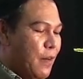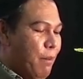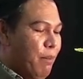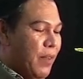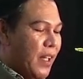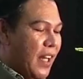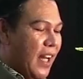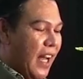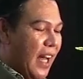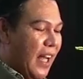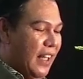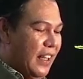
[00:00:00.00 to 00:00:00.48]

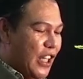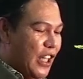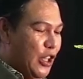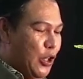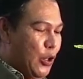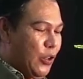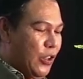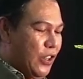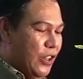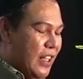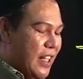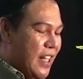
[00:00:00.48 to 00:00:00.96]
and then
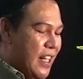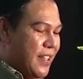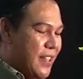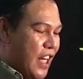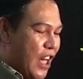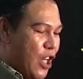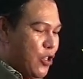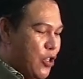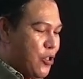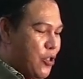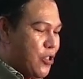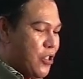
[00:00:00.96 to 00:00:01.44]

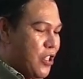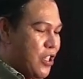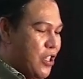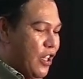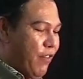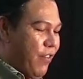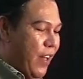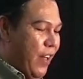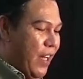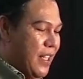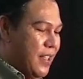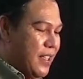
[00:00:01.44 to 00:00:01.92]
utilization of
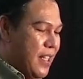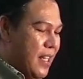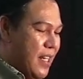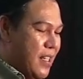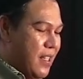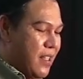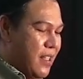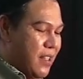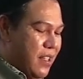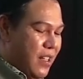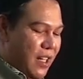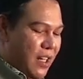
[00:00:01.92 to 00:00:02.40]

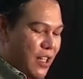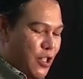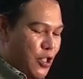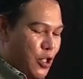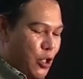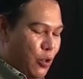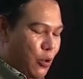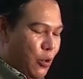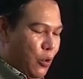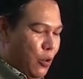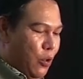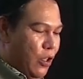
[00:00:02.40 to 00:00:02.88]
existing
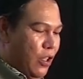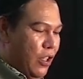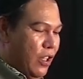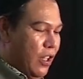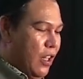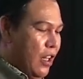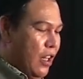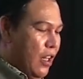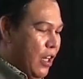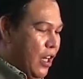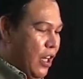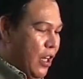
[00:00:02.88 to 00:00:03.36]
school
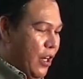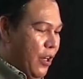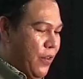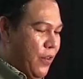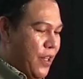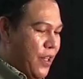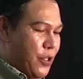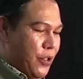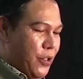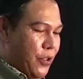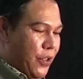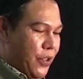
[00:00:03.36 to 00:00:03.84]

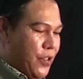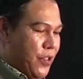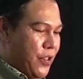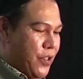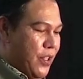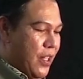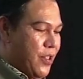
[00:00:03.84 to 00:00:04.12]
resources.